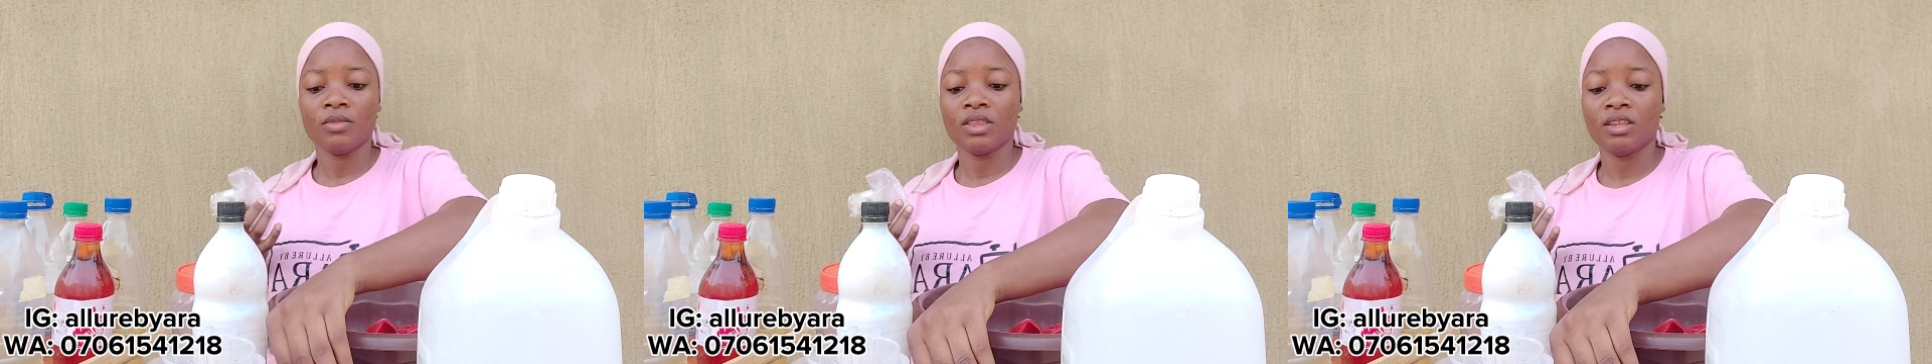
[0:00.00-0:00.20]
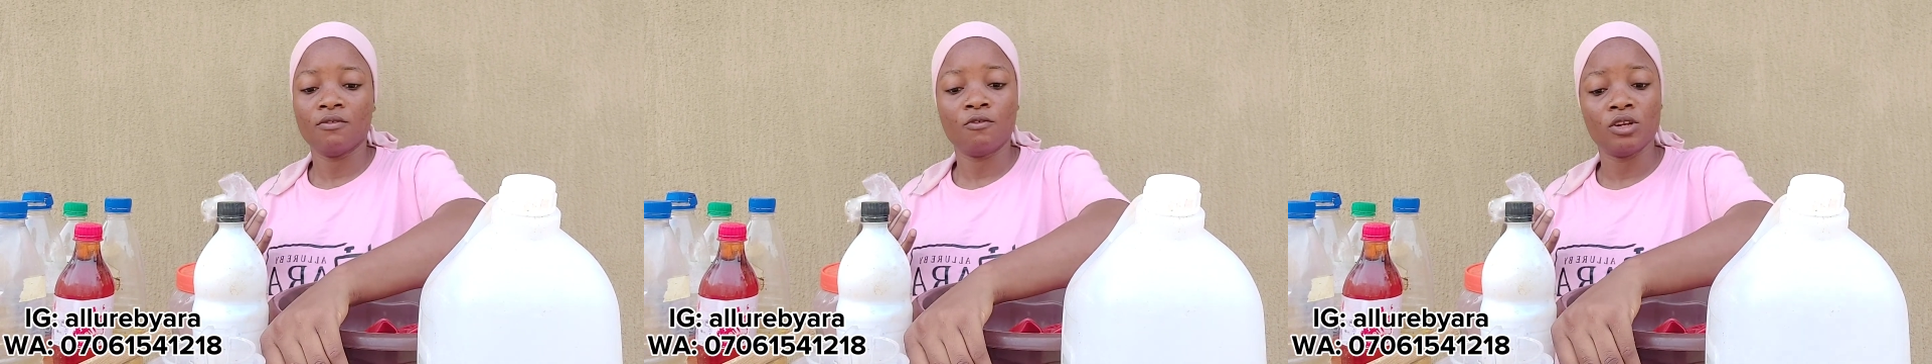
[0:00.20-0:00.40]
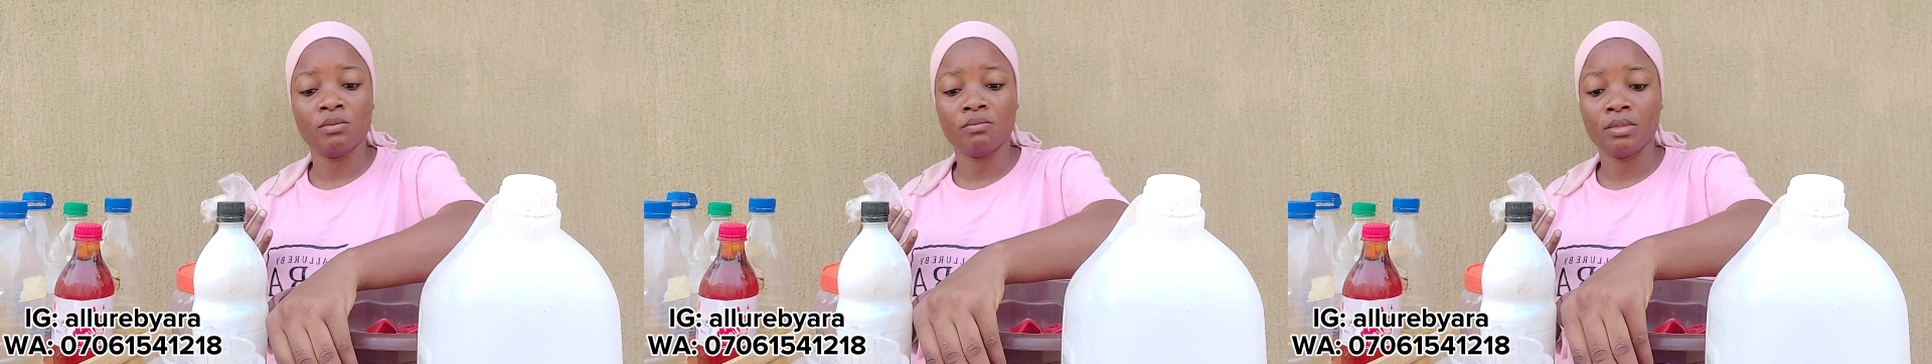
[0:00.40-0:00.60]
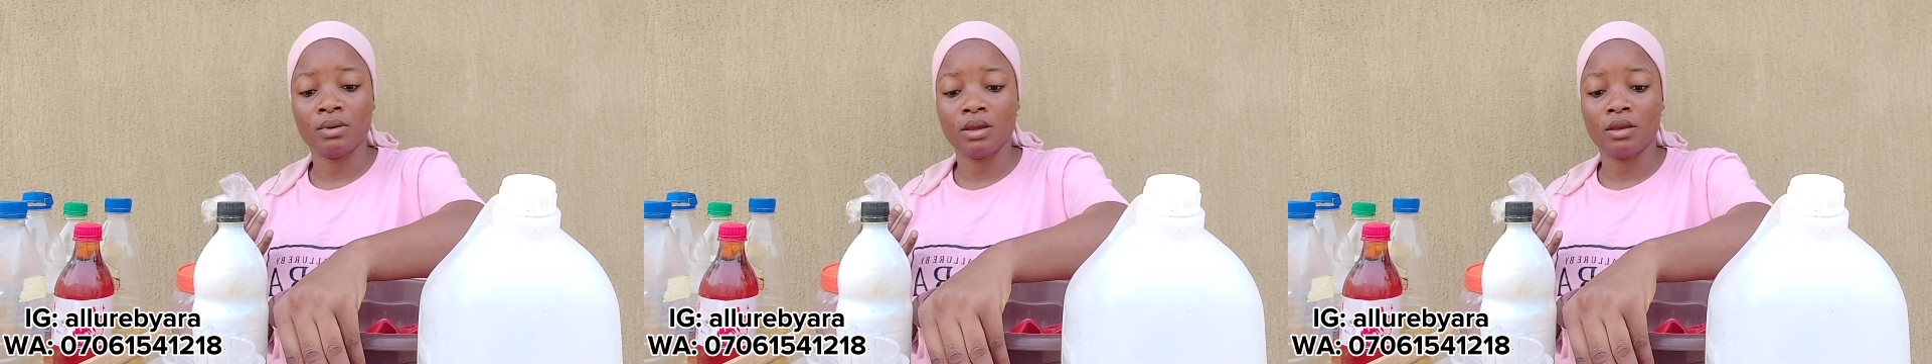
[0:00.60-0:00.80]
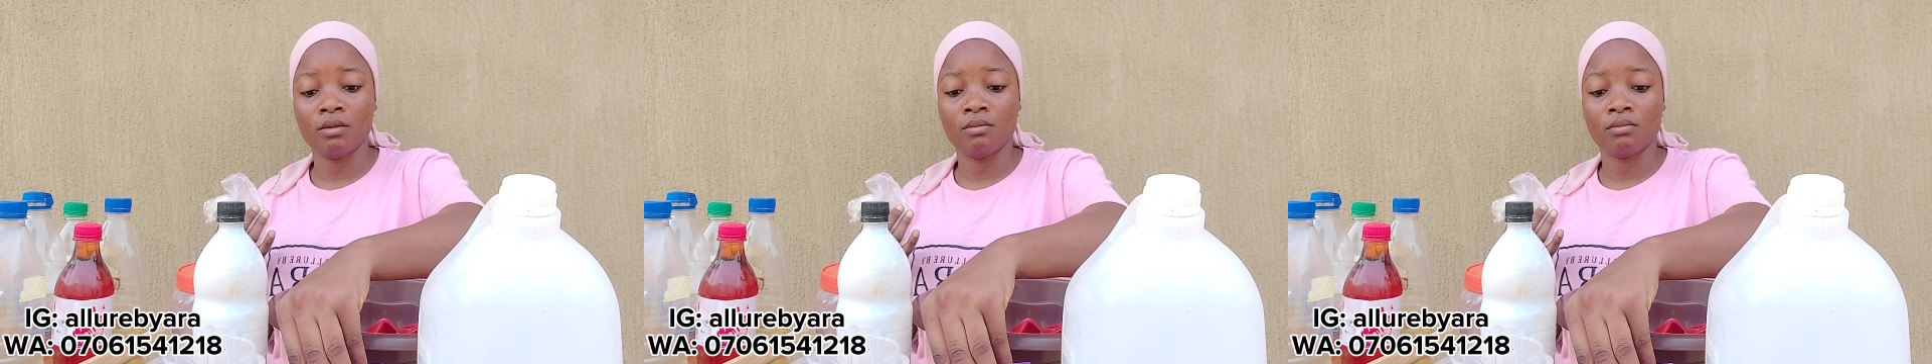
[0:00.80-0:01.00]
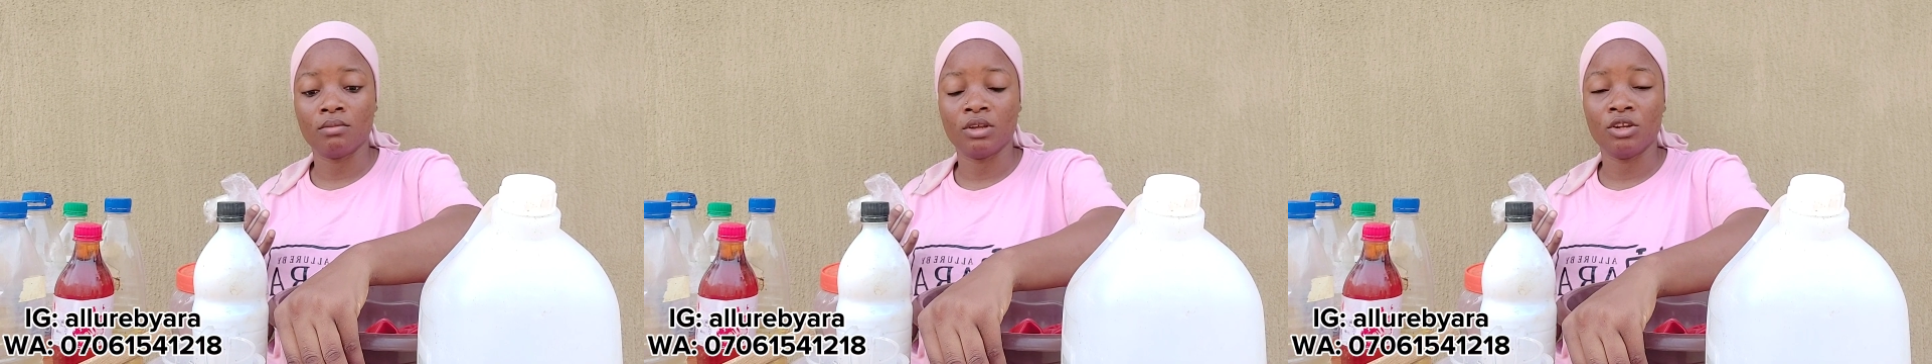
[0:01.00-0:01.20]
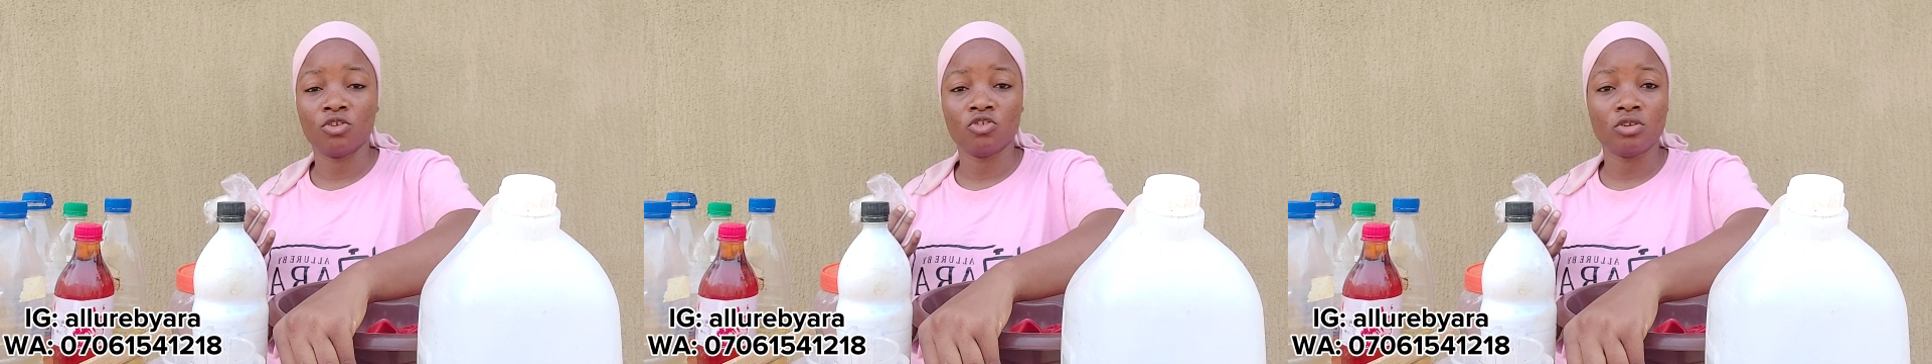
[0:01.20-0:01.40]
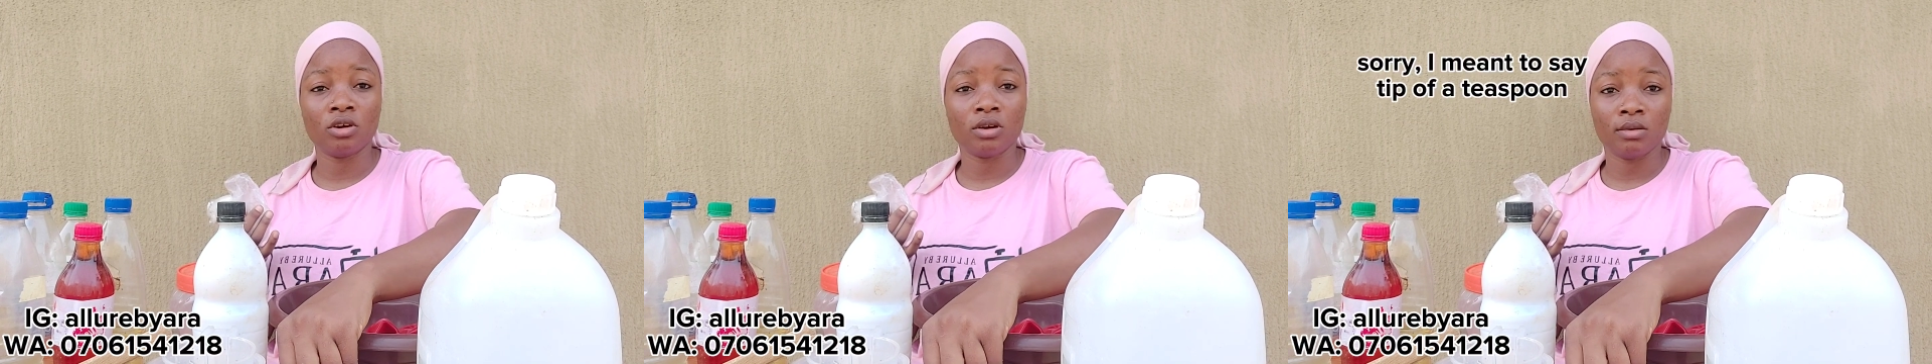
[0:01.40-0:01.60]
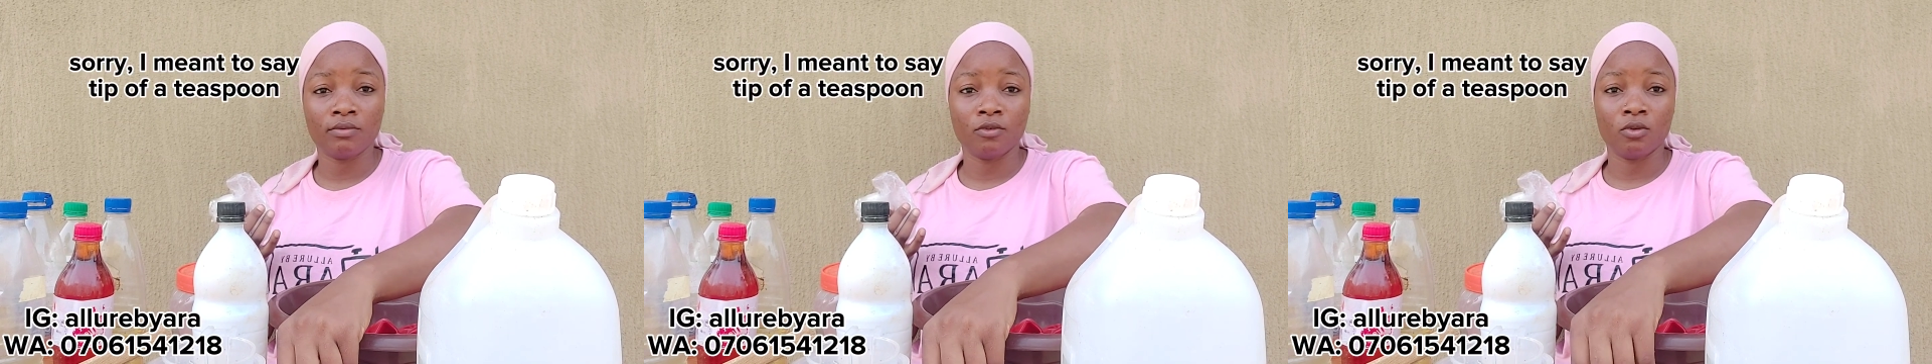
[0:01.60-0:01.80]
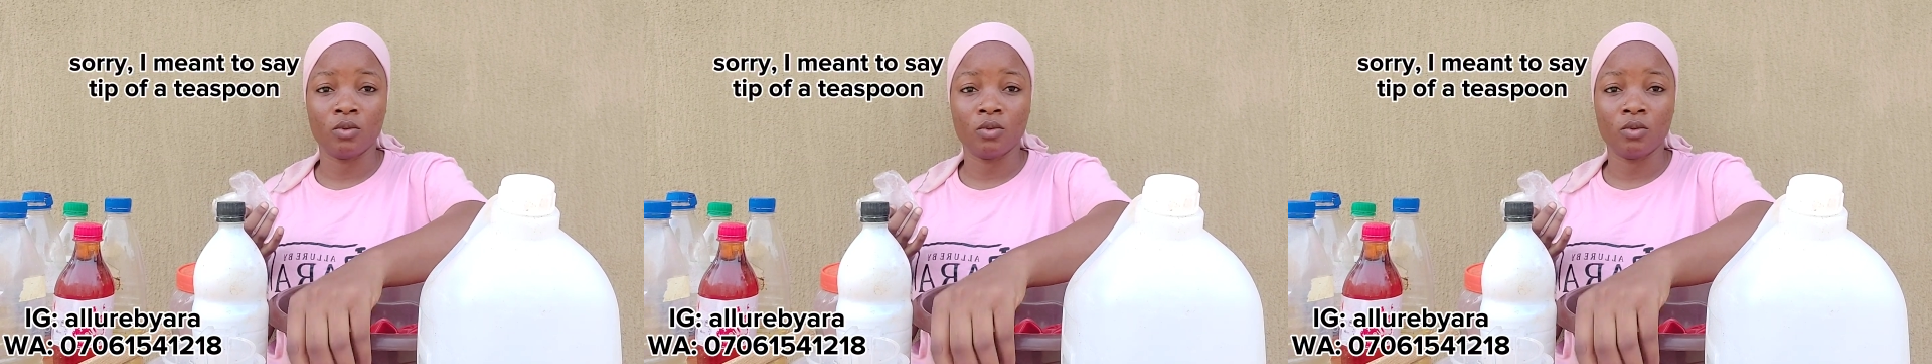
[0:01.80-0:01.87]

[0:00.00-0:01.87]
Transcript: Then for the industrial camphor,